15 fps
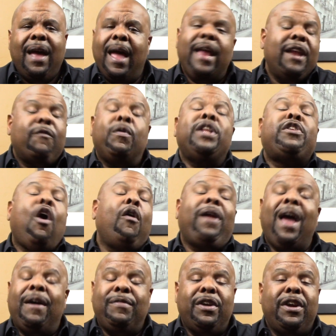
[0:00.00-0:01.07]
And if we don't
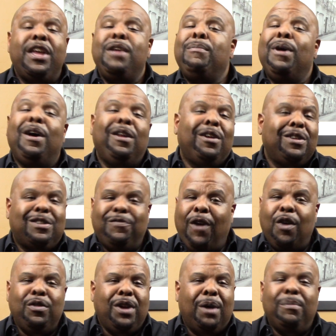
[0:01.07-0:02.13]
have their email or
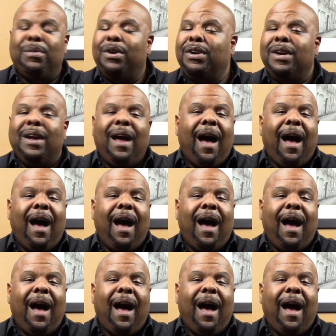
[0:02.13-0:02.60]
phone number,